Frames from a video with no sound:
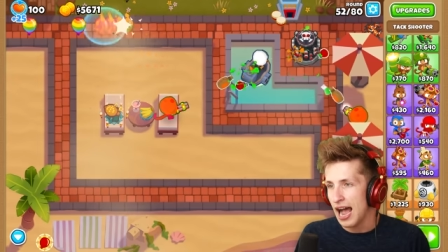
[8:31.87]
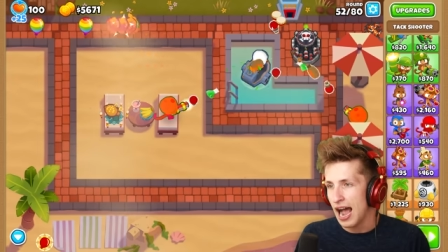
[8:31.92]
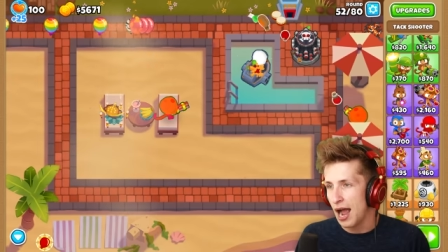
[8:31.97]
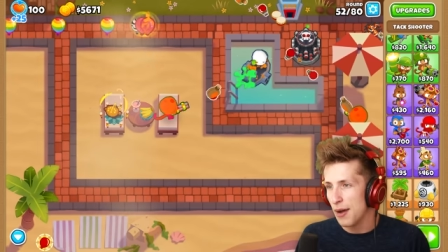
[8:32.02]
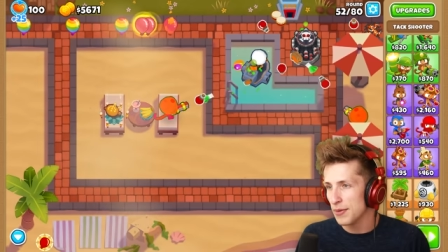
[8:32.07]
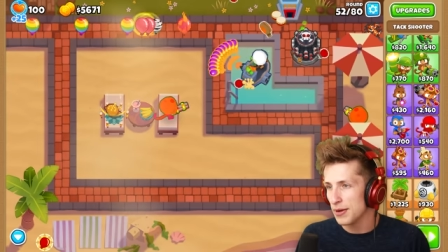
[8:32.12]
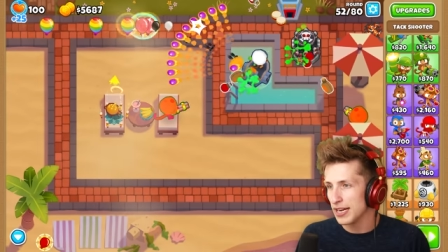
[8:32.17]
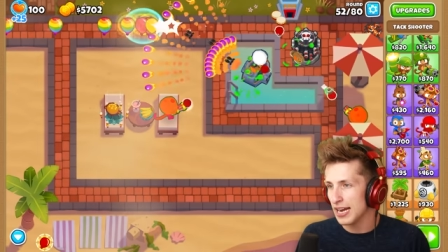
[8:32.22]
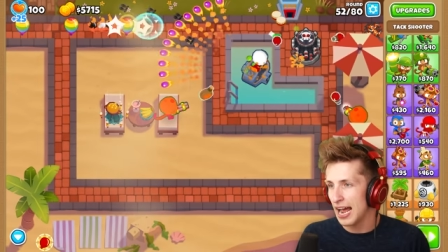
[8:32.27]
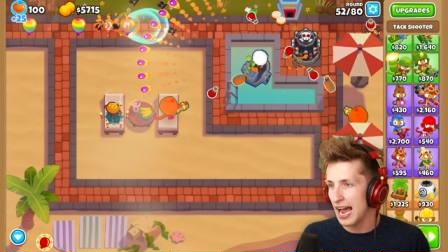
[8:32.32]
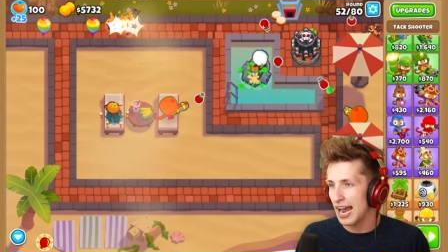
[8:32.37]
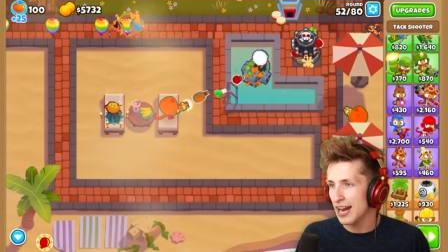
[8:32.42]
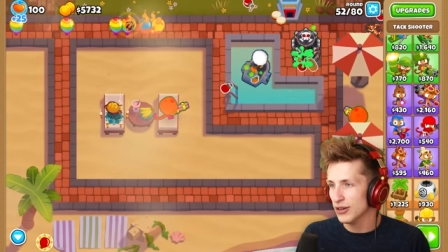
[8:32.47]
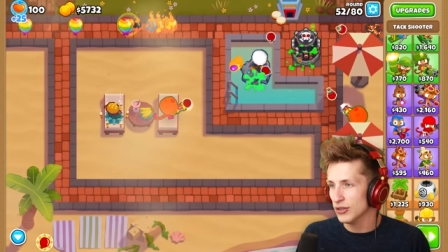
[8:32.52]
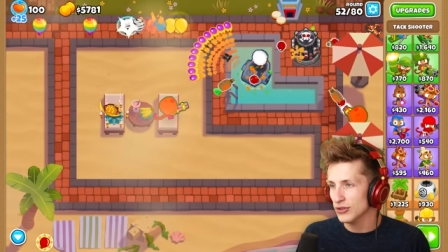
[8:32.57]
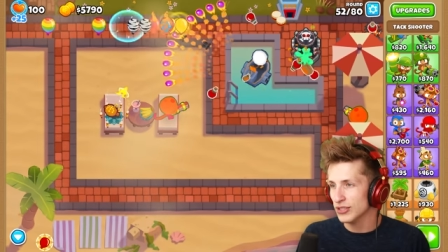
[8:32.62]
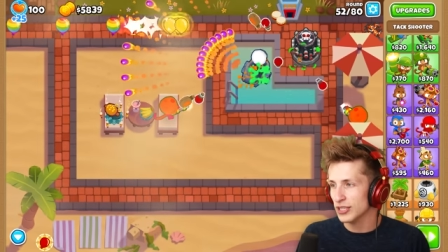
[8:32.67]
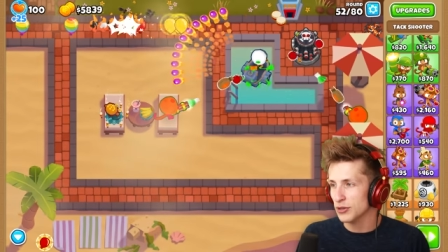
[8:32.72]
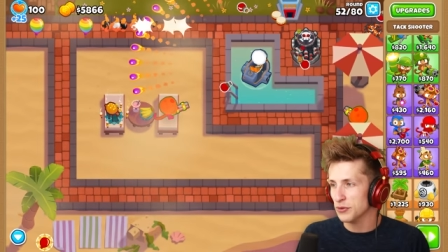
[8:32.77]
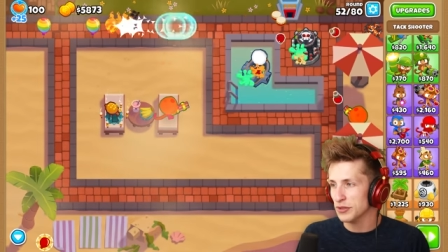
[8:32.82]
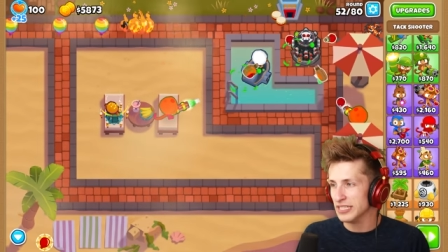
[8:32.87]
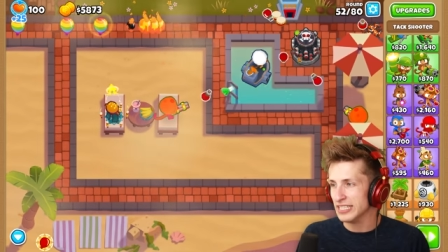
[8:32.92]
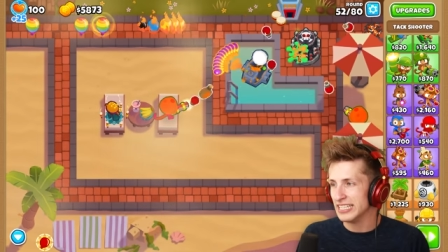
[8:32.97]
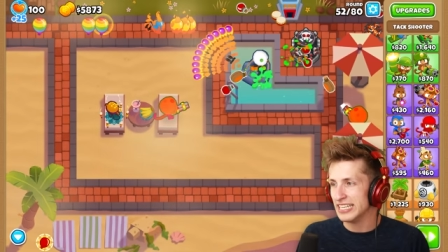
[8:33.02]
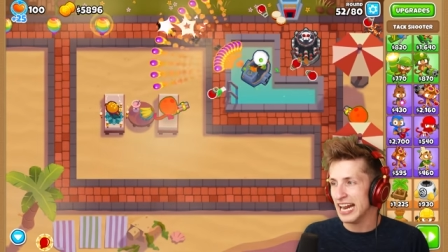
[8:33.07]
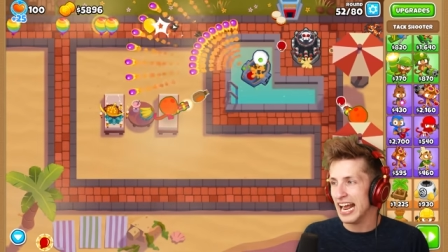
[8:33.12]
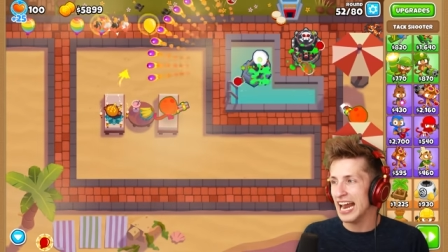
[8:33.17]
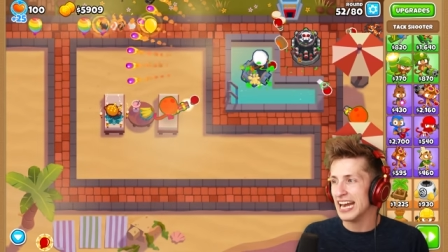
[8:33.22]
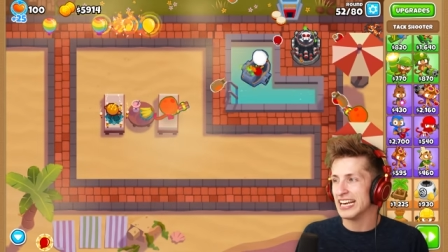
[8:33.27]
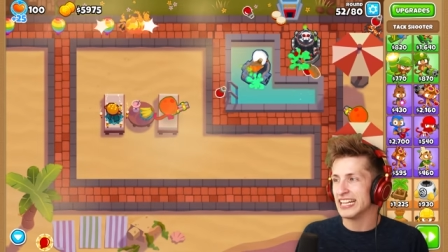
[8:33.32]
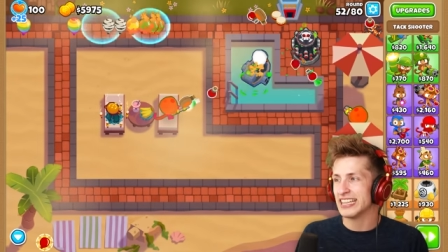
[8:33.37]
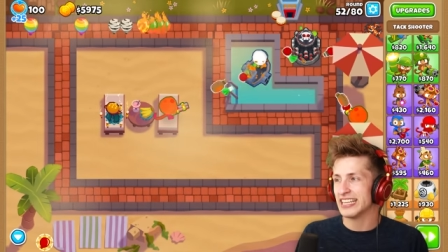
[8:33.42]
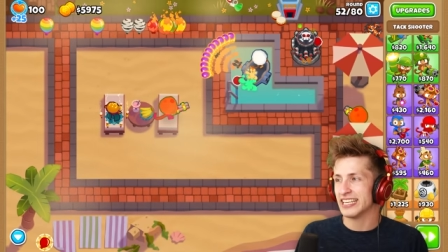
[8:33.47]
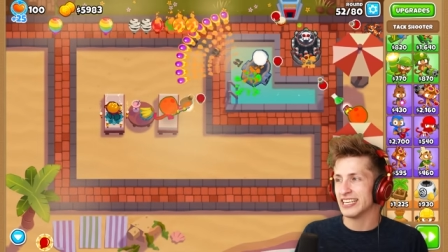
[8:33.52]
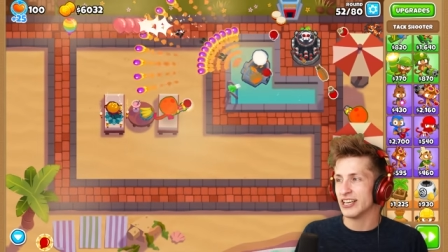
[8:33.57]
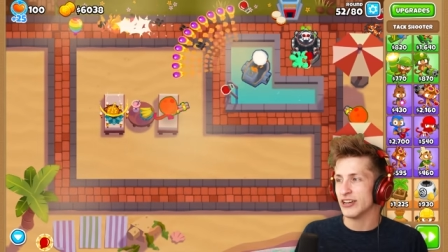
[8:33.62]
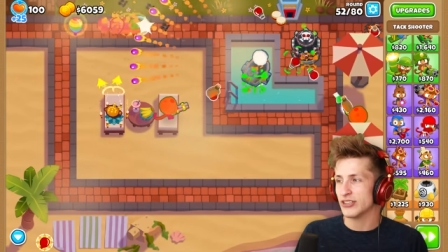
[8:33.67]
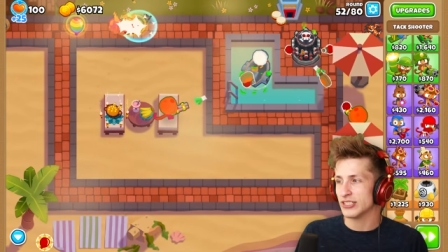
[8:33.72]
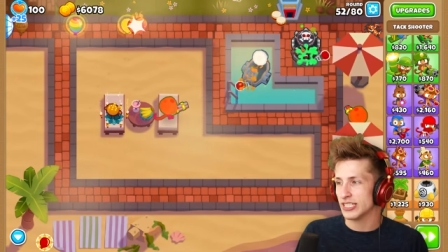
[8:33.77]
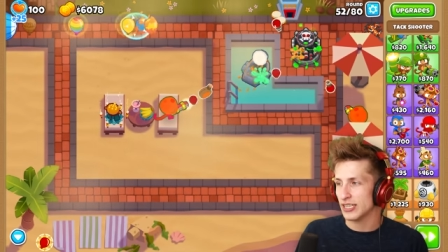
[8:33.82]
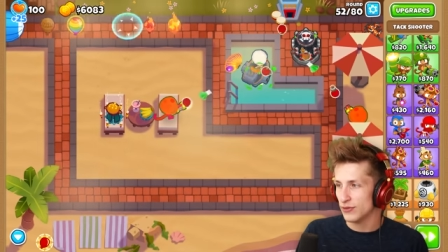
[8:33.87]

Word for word: I mean, I don't think we need anything else.